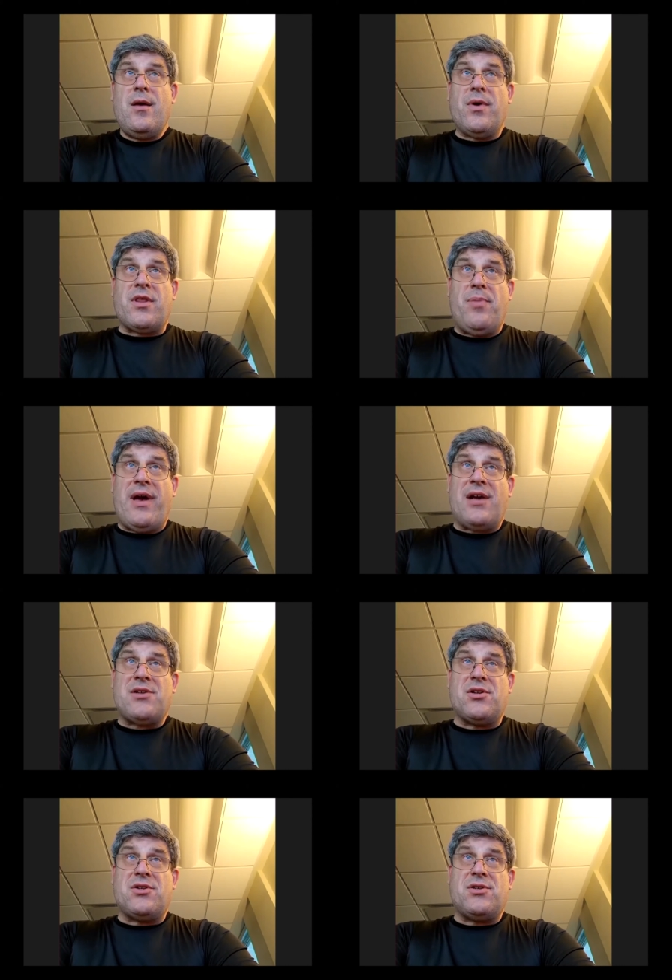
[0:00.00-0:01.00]
But the
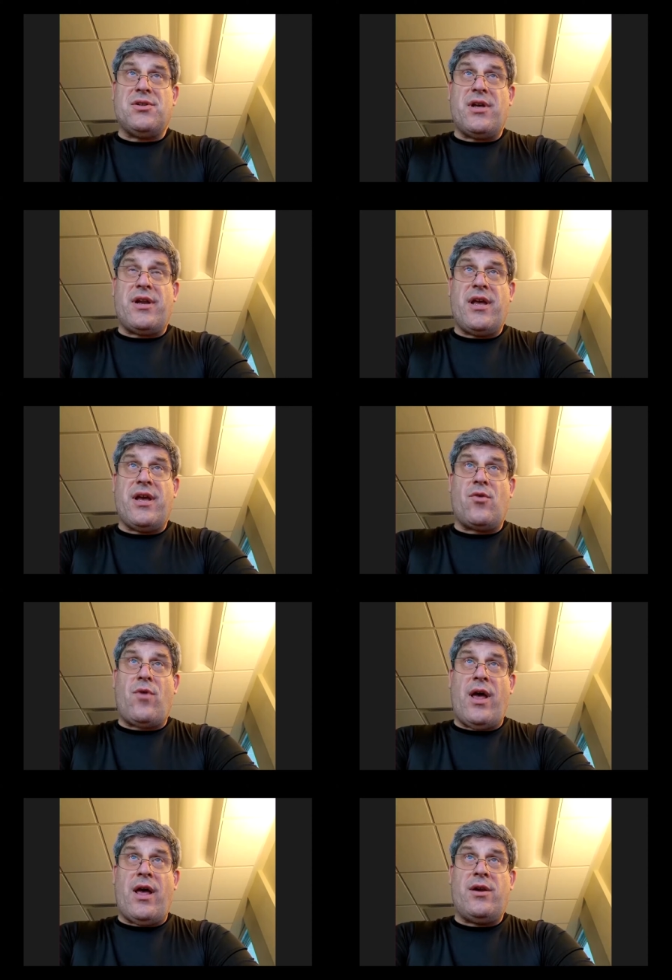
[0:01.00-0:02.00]
passage that he had
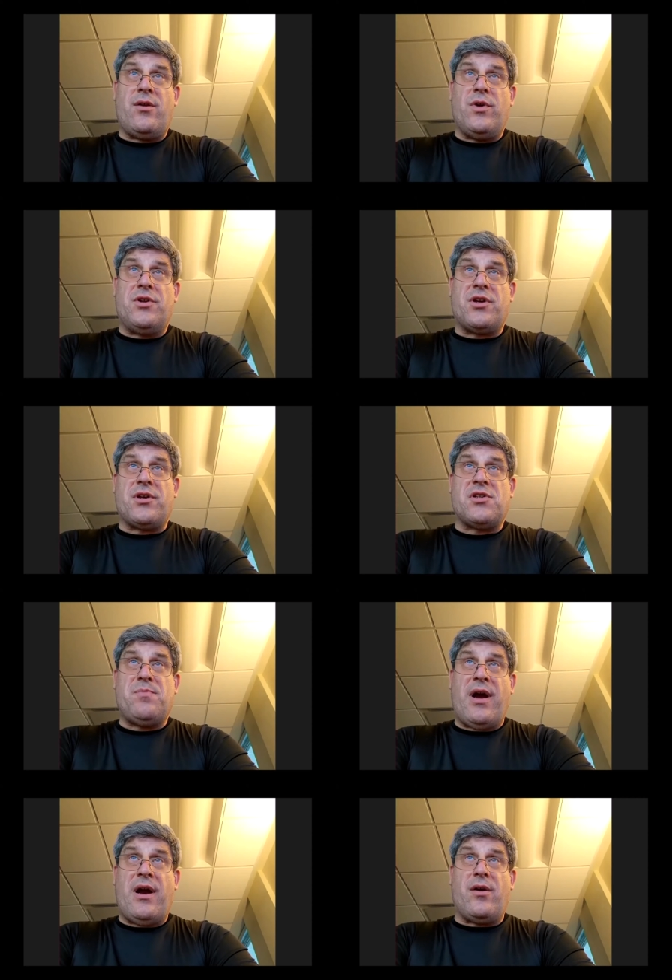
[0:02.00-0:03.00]
read, which had
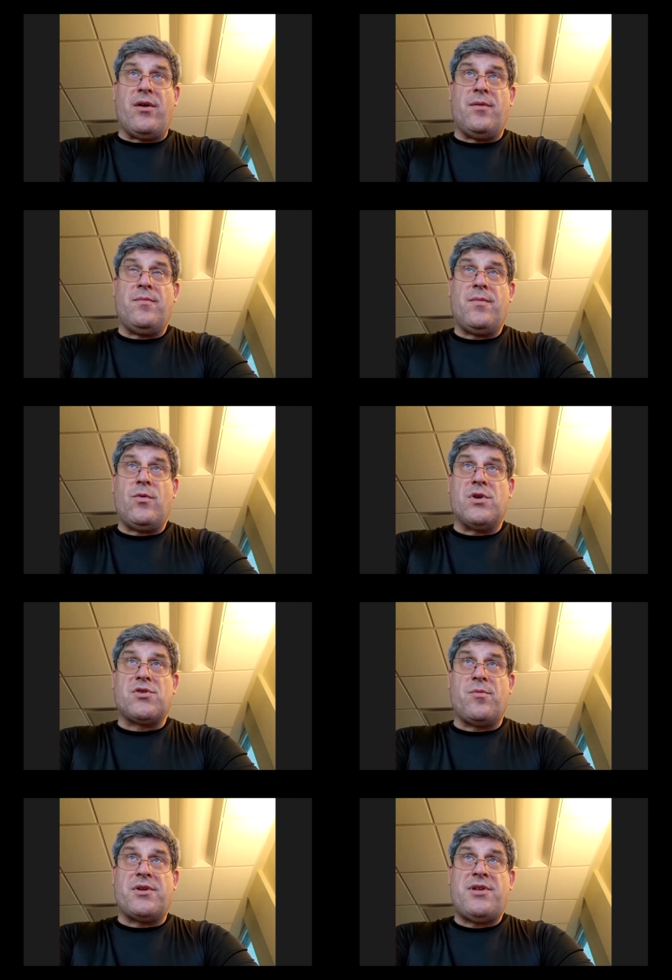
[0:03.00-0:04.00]
inspired him,
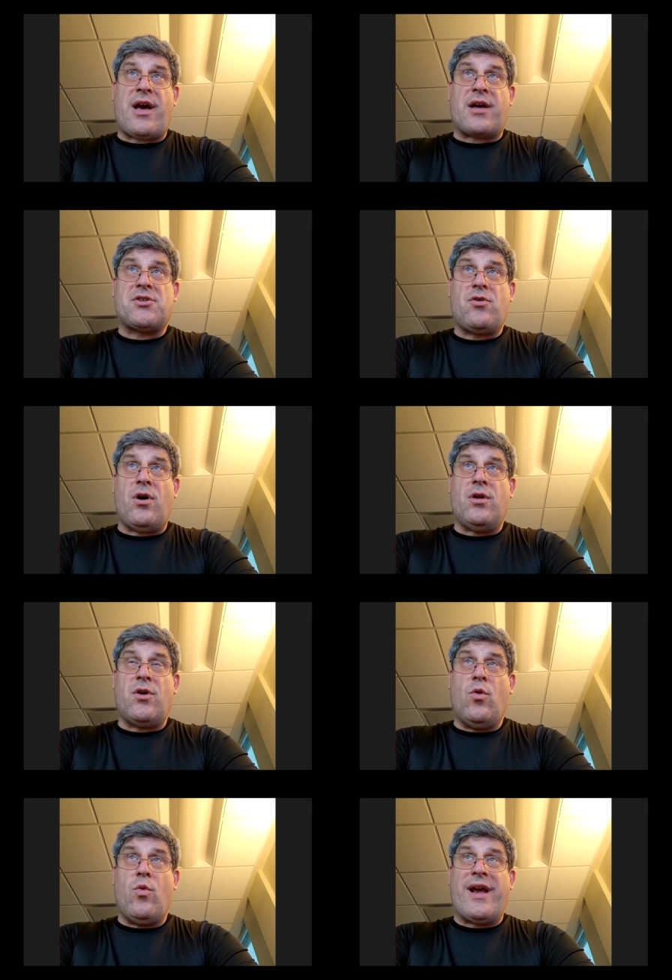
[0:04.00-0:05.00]
was from a text
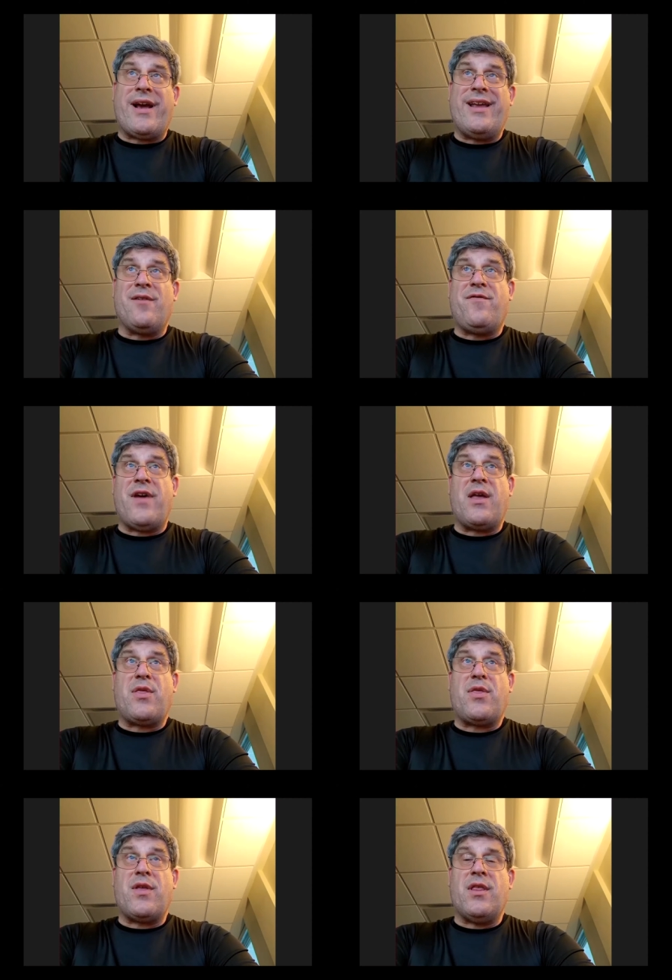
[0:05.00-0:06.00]
called Awakening of
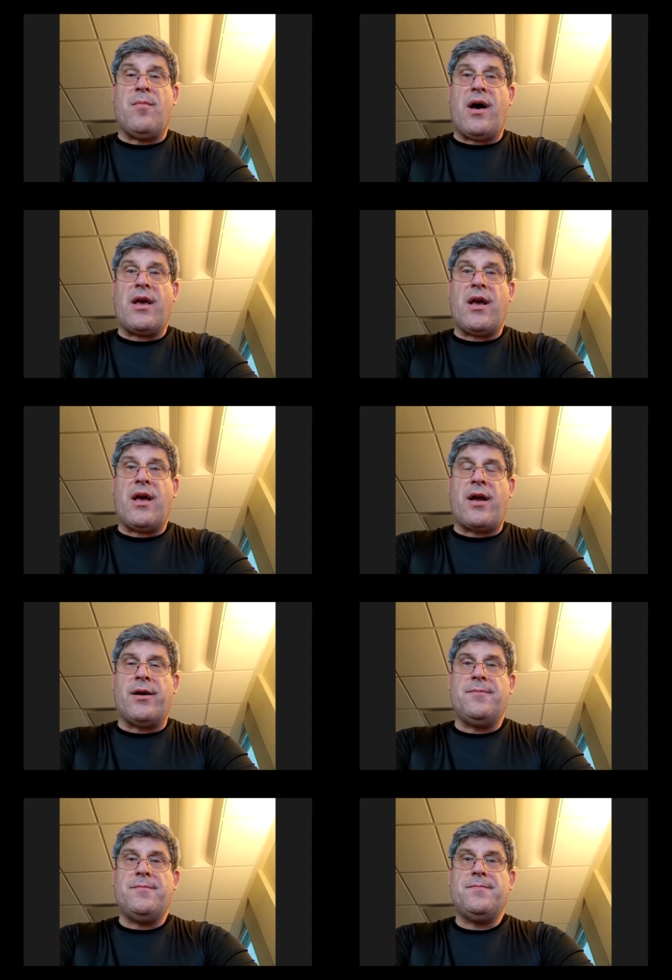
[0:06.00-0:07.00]
Faith in the Mahayana.